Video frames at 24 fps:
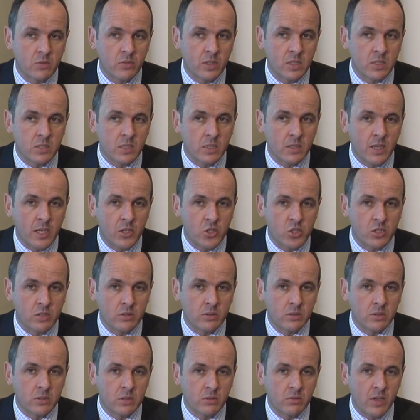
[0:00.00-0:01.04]
of
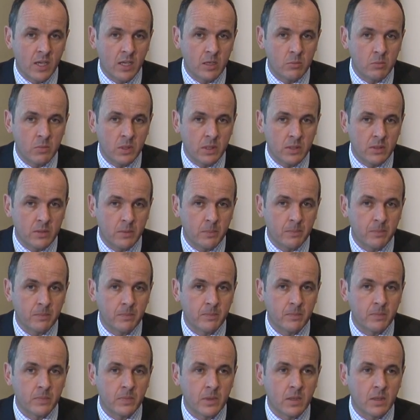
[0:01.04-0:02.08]
international development
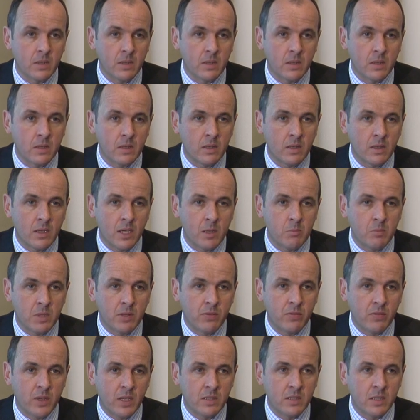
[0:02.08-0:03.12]
and be
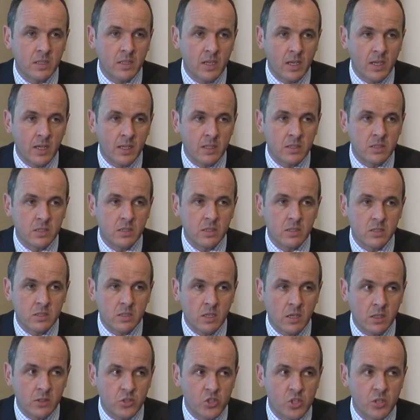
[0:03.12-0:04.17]
funded as
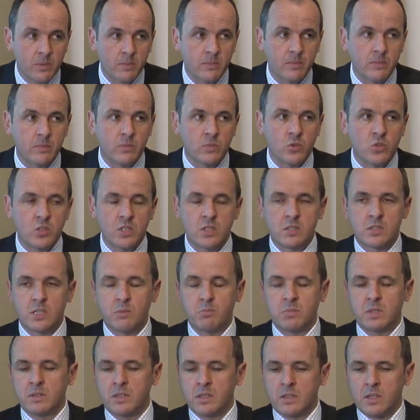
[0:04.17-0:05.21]
such, which is
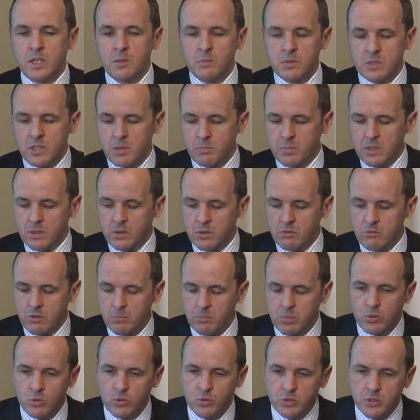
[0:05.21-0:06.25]
something that comes up in the
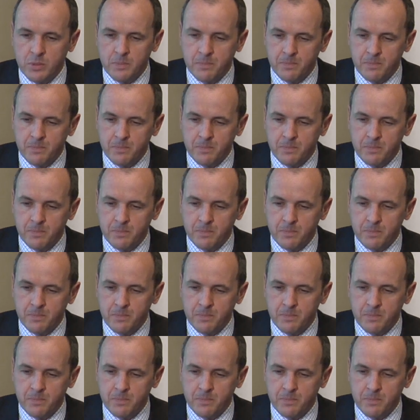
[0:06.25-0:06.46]
report.